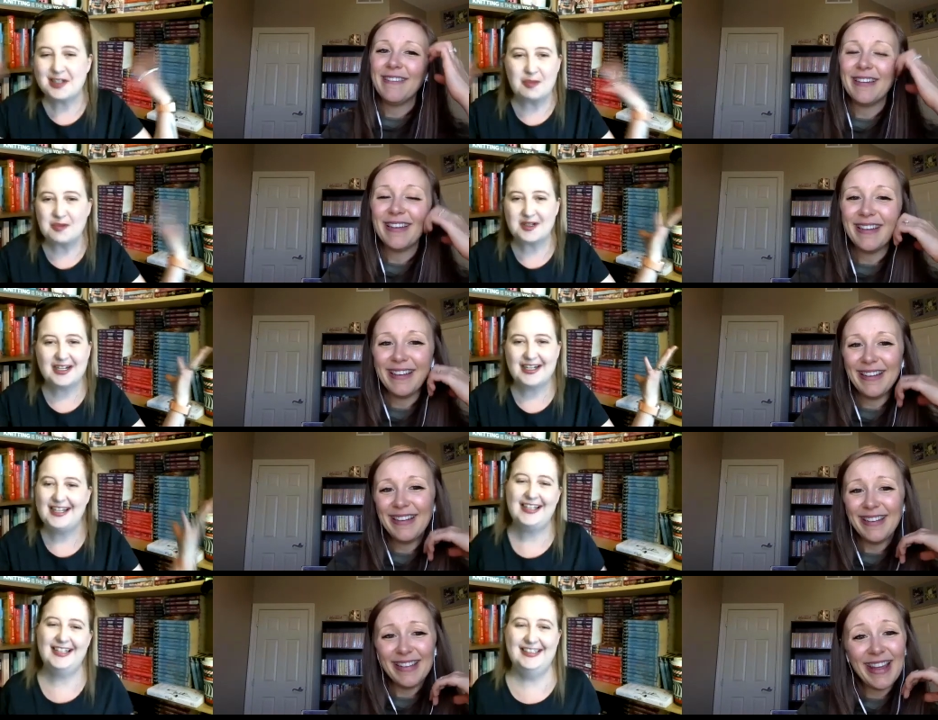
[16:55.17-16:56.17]
Speaker 1: so
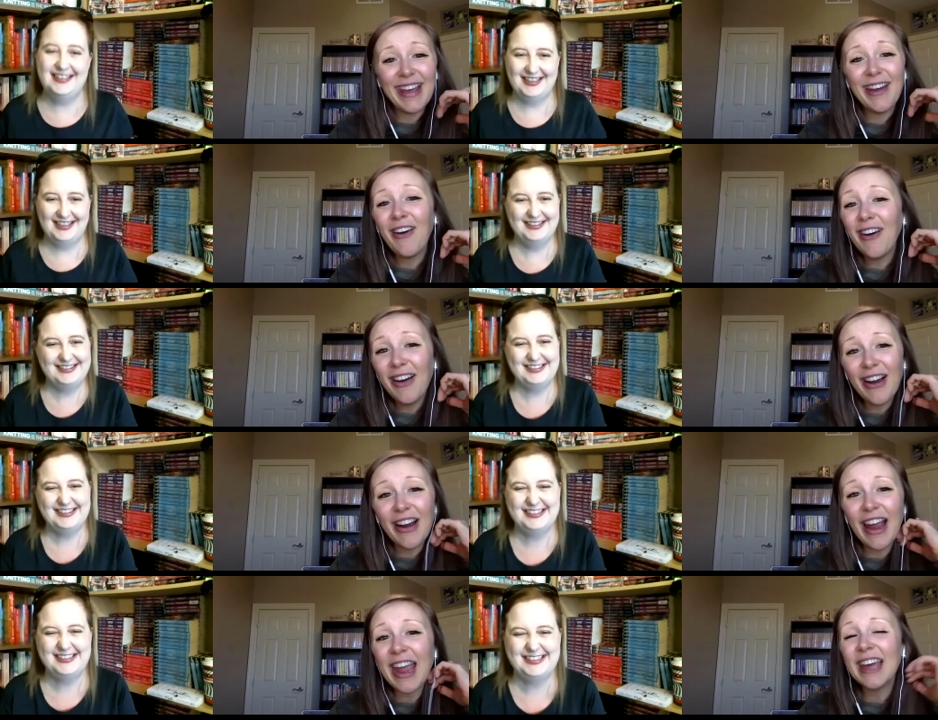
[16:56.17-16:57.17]
pretty they
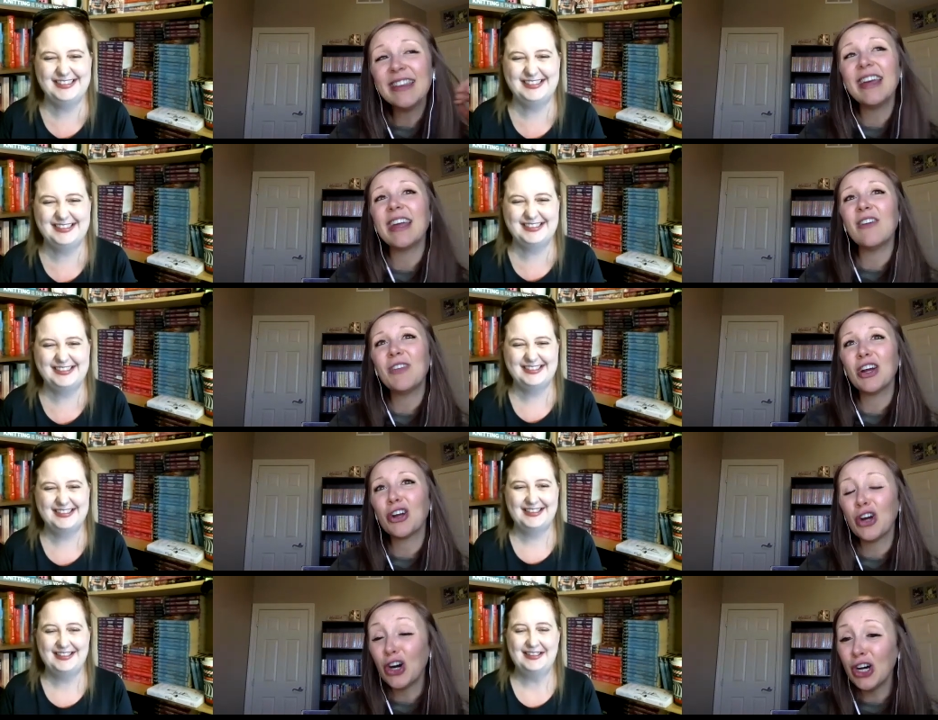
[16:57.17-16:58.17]
are and like if they're
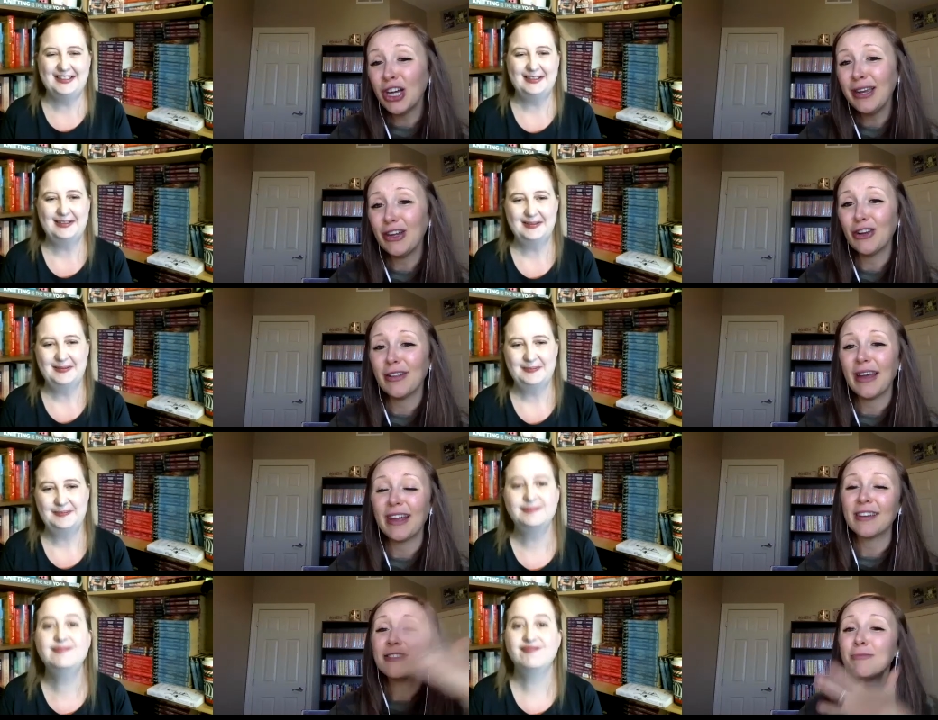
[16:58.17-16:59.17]
good you're like
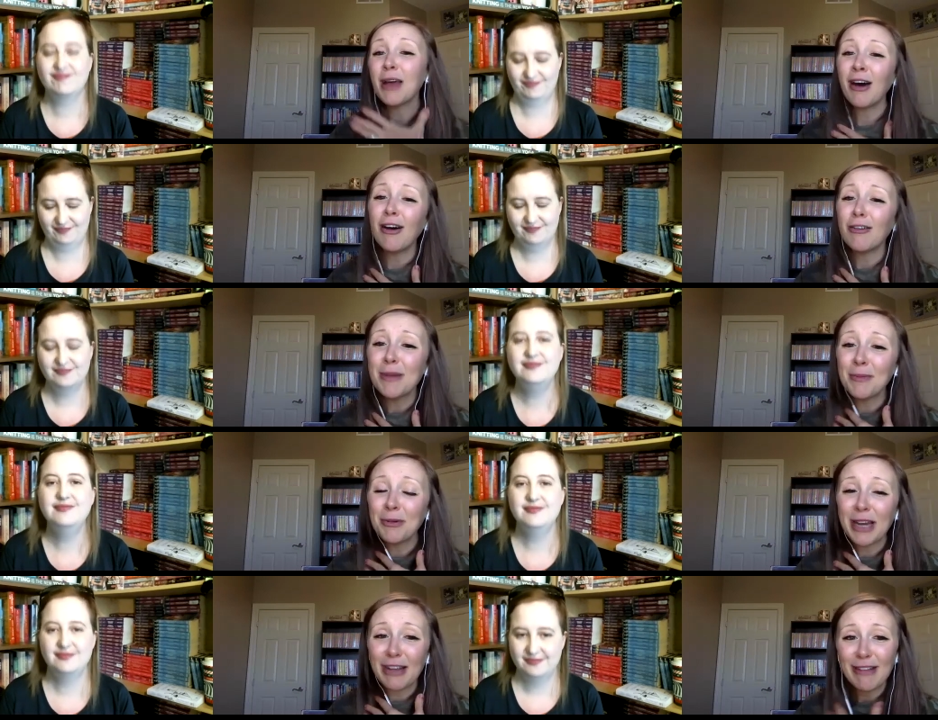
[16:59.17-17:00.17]
oh remember
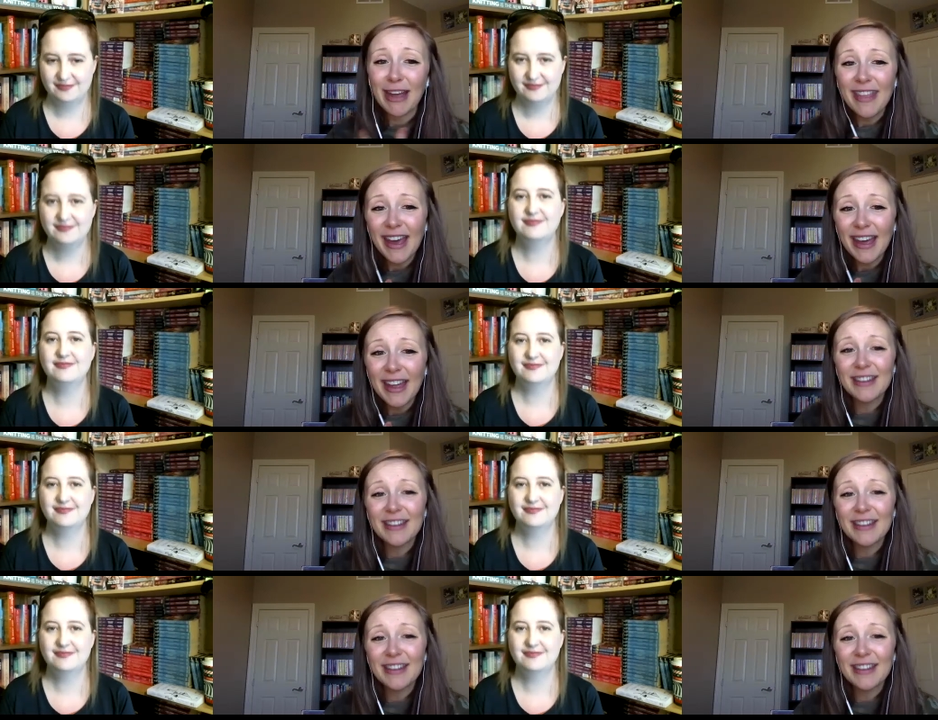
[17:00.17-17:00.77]
when i read that